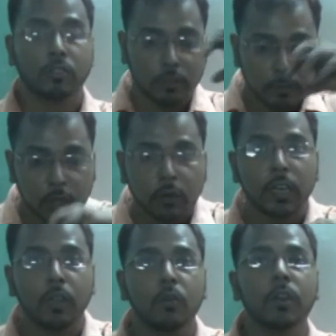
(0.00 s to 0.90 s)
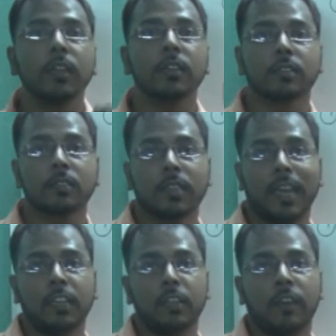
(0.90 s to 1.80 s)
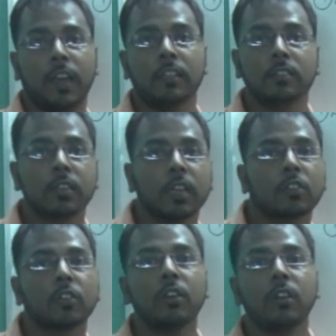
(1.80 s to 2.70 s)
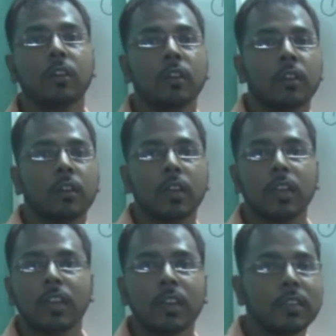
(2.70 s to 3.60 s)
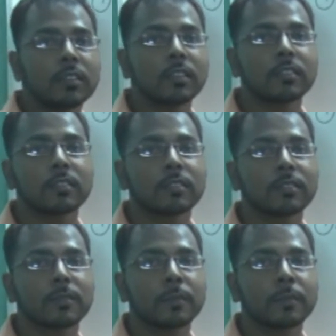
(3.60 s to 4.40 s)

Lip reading: between nucleus and the valence electron increases.